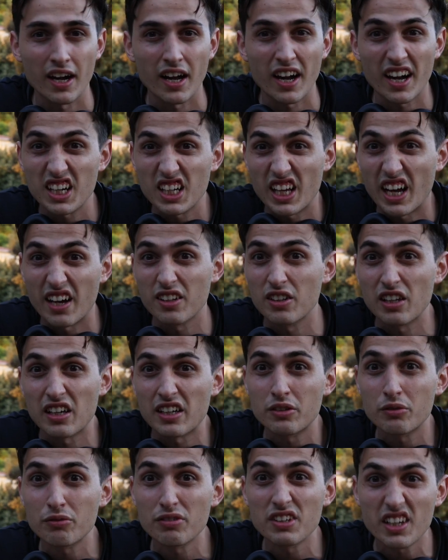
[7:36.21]

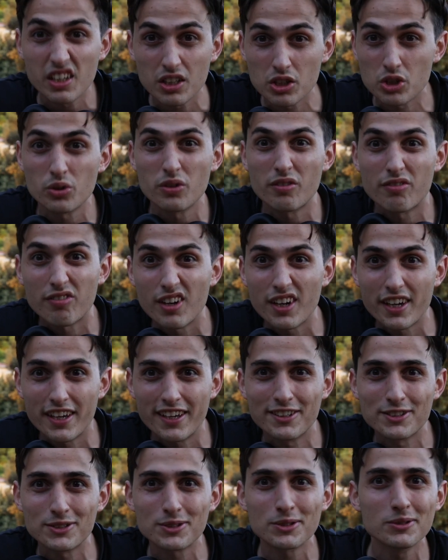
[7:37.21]
I don't think I enjoy
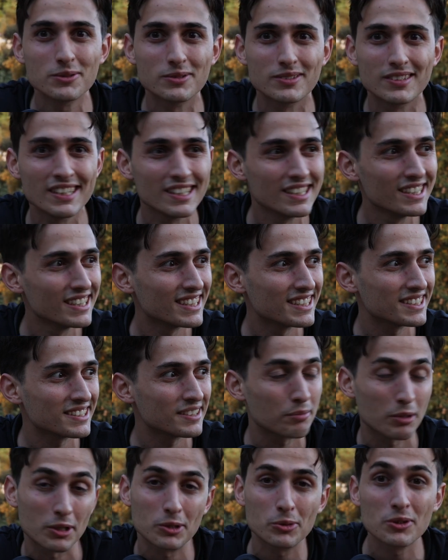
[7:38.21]
flying a drone,
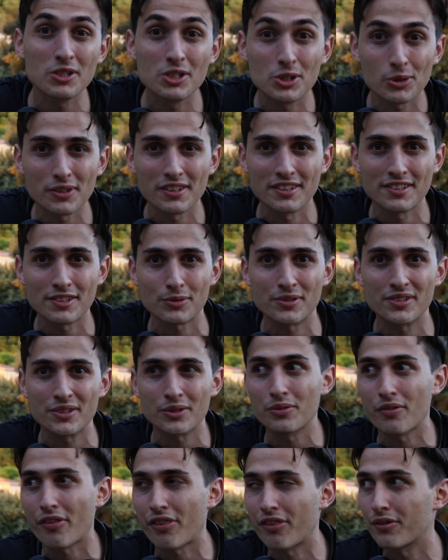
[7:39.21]
but I do enjoy its
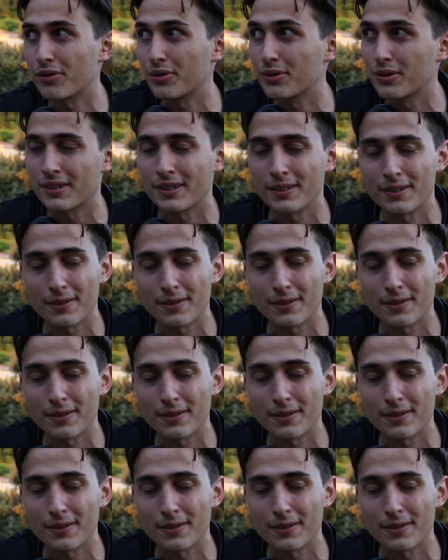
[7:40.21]
result though.